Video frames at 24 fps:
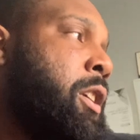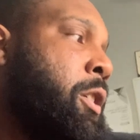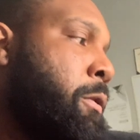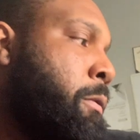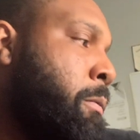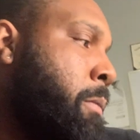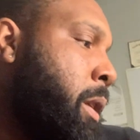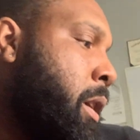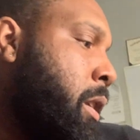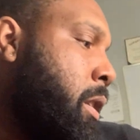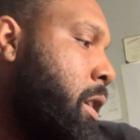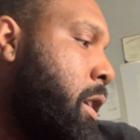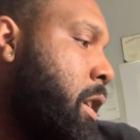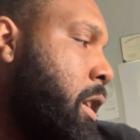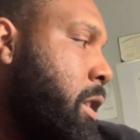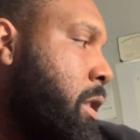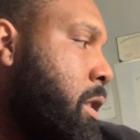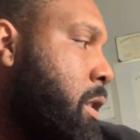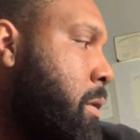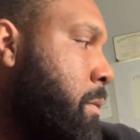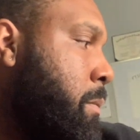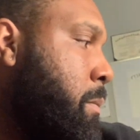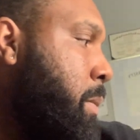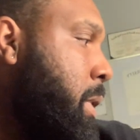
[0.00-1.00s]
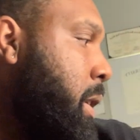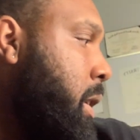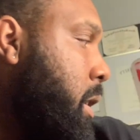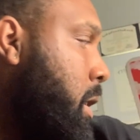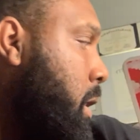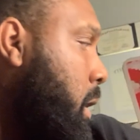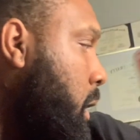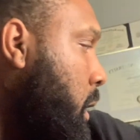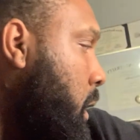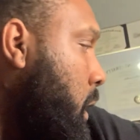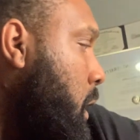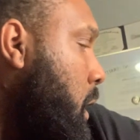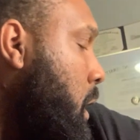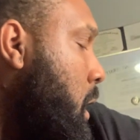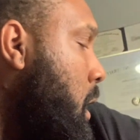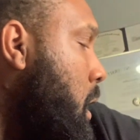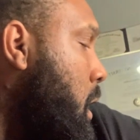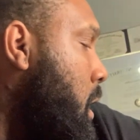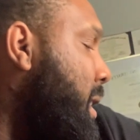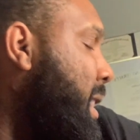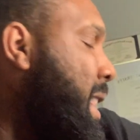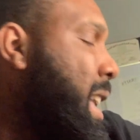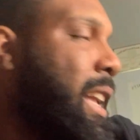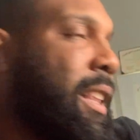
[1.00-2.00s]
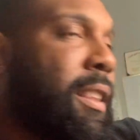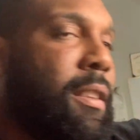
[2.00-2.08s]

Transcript: we need to be not